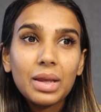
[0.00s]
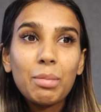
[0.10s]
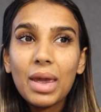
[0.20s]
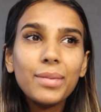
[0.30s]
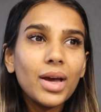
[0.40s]

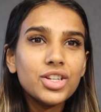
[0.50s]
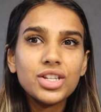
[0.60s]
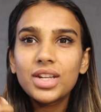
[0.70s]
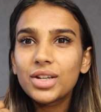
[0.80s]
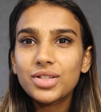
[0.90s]
Maybe I
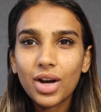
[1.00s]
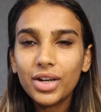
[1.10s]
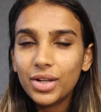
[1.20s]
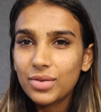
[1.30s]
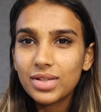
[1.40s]
just need to
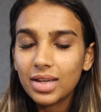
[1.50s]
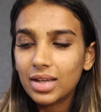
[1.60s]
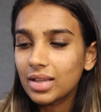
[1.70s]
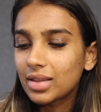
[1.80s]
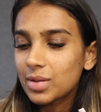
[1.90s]
start
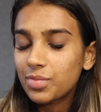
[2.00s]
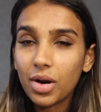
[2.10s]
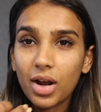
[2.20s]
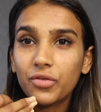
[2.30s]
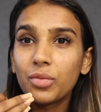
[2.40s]
using this
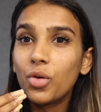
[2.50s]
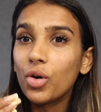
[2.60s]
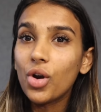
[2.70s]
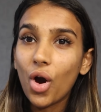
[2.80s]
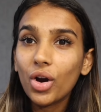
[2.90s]
product for
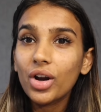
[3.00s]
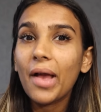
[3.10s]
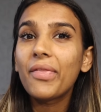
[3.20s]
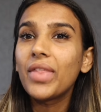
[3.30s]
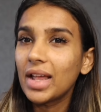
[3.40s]
more longer
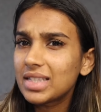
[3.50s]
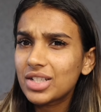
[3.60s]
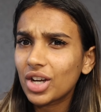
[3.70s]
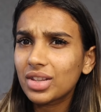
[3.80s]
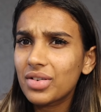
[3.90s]
and then
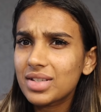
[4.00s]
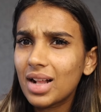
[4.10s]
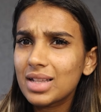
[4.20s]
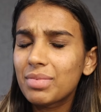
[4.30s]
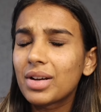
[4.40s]
check the
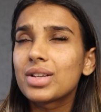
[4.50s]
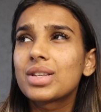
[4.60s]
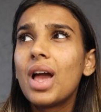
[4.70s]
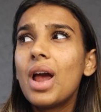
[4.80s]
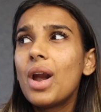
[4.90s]
results, because
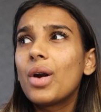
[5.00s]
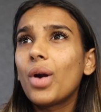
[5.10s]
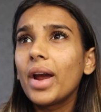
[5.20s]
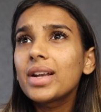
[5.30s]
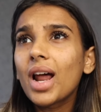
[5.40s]

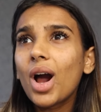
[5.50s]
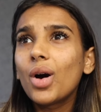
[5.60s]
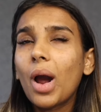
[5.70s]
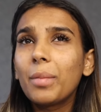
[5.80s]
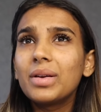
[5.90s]
right
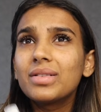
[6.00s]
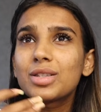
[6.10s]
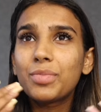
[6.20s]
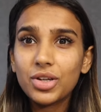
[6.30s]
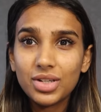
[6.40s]
now, I mean,
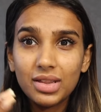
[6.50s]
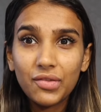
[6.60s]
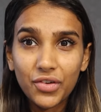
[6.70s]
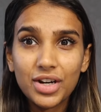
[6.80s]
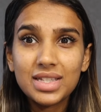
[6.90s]
especially the
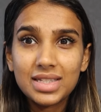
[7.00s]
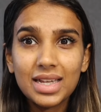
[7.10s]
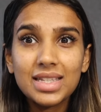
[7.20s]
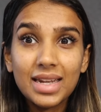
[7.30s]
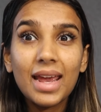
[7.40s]
first
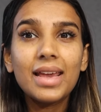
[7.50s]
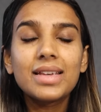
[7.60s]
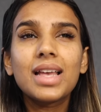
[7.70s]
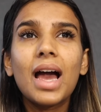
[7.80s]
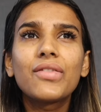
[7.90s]
6
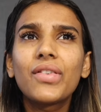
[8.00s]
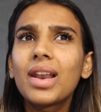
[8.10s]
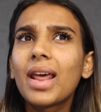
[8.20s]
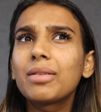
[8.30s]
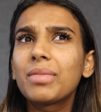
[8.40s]
days, I
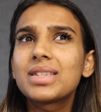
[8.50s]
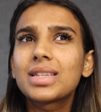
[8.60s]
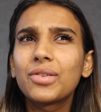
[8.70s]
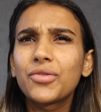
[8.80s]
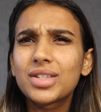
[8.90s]
felt like my
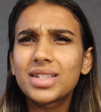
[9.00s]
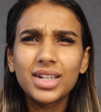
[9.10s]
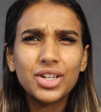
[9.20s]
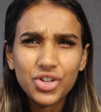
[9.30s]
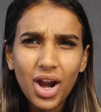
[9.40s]
skin was
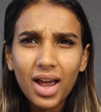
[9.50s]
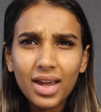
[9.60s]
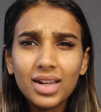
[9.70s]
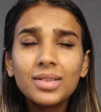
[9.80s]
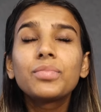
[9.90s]
still
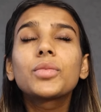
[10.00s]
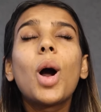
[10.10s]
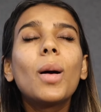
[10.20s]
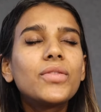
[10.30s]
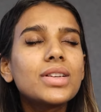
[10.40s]
dry.
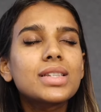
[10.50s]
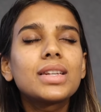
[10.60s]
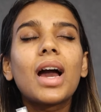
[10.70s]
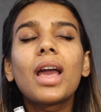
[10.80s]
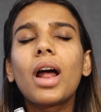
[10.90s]

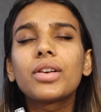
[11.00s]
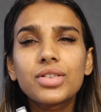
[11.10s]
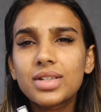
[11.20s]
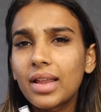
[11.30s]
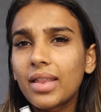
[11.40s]
Obviously, I
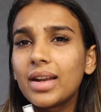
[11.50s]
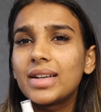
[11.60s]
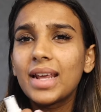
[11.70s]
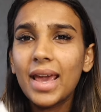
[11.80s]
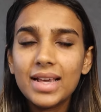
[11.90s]
understand that
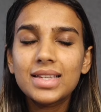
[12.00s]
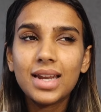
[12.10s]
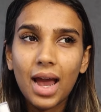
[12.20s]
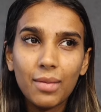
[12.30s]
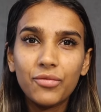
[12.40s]
it takes
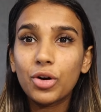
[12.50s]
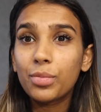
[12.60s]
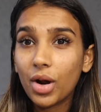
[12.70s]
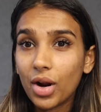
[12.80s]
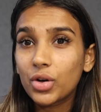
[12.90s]
time for a
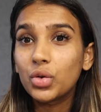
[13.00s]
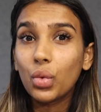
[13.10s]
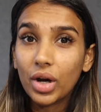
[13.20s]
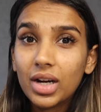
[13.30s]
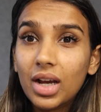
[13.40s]
product to
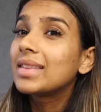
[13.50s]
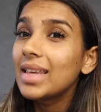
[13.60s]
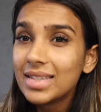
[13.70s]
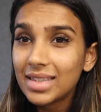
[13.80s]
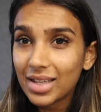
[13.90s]
work.
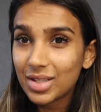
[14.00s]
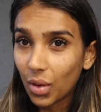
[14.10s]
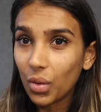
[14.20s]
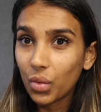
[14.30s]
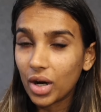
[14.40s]
These things
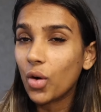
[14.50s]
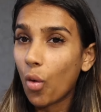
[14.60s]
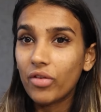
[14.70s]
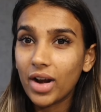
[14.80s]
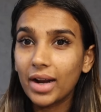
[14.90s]
don't work
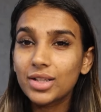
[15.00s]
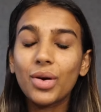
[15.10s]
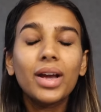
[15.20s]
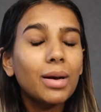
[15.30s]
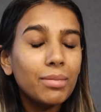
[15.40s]
overnight, so
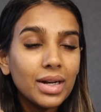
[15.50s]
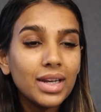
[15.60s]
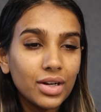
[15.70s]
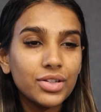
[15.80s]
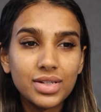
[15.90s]
I
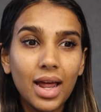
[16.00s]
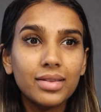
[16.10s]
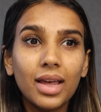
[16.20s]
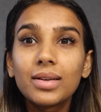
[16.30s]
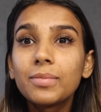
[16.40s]
completely
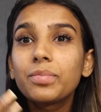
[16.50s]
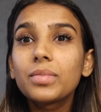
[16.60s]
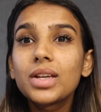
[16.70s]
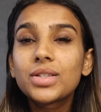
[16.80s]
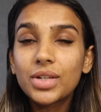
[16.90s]
understand that.
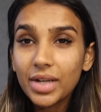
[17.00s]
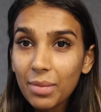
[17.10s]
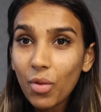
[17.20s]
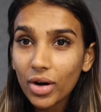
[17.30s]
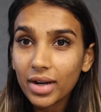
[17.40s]
So today
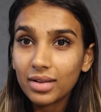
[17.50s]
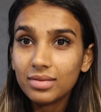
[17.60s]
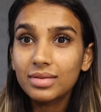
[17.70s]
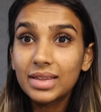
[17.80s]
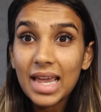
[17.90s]

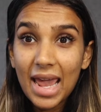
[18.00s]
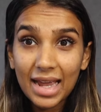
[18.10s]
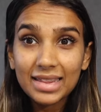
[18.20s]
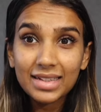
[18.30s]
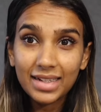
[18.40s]
morning, the
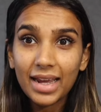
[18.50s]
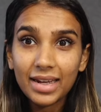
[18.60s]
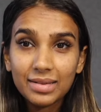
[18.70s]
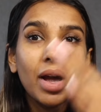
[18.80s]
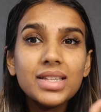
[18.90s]
8th
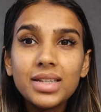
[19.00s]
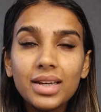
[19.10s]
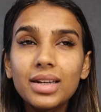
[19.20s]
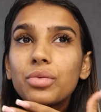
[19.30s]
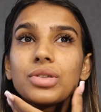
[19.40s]
day, my
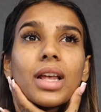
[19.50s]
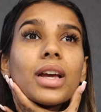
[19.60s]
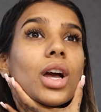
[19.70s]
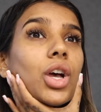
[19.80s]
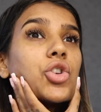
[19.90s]
skin was
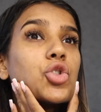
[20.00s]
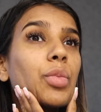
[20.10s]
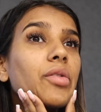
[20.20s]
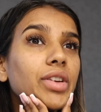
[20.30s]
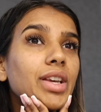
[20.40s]
like
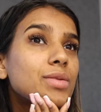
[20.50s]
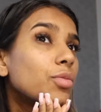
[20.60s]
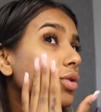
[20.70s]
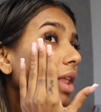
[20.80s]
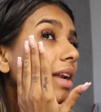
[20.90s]
super freaking
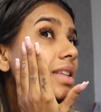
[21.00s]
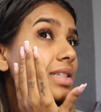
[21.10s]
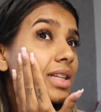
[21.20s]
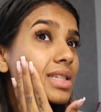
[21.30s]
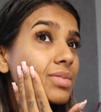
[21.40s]
smooth, and it's
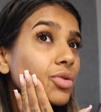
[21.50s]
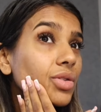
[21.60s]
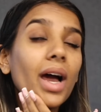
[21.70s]
still smooth.